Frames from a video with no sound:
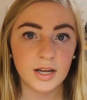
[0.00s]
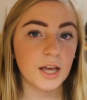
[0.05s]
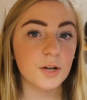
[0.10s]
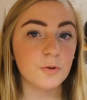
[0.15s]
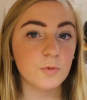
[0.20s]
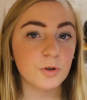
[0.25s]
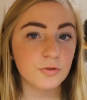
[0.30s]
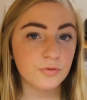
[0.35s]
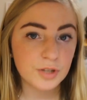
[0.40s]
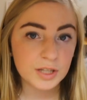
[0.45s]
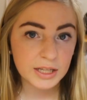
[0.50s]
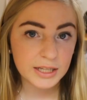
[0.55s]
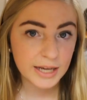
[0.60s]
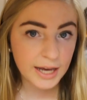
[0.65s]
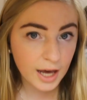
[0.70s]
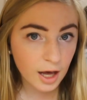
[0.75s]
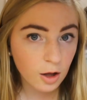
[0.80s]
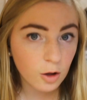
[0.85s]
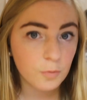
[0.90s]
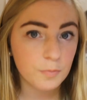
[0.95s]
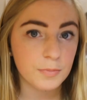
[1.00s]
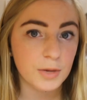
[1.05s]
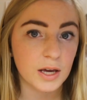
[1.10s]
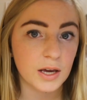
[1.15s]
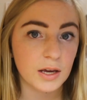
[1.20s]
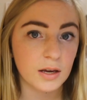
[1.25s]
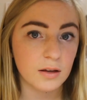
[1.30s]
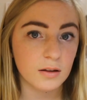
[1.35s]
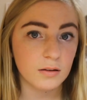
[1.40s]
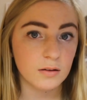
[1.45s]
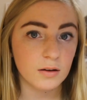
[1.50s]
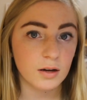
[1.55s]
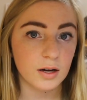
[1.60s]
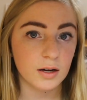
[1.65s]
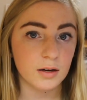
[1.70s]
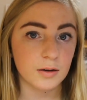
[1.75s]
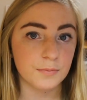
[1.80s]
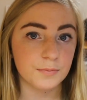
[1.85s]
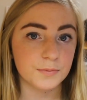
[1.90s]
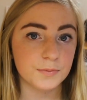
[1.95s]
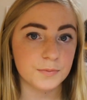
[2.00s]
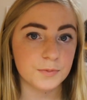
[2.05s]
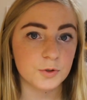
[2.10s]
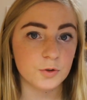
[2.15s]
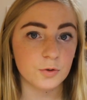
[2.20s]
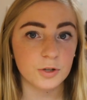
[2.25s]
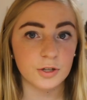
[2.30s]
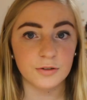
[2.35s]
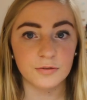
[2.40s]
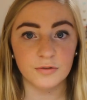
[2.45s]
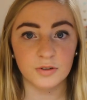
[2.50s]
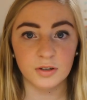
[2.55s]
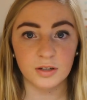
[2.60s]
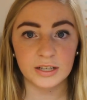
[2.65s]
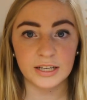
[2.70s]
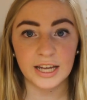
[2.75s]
And what really helped me sort of